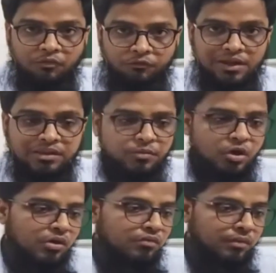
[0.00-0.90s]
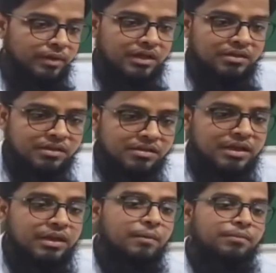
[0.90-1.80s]
First module will be
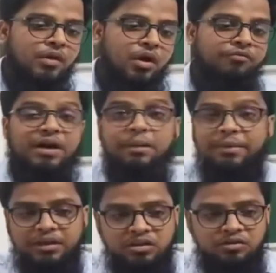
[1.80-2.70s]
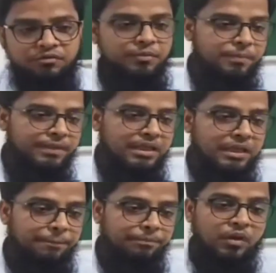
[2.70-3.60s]
consisting of fundamentals of homeopathy,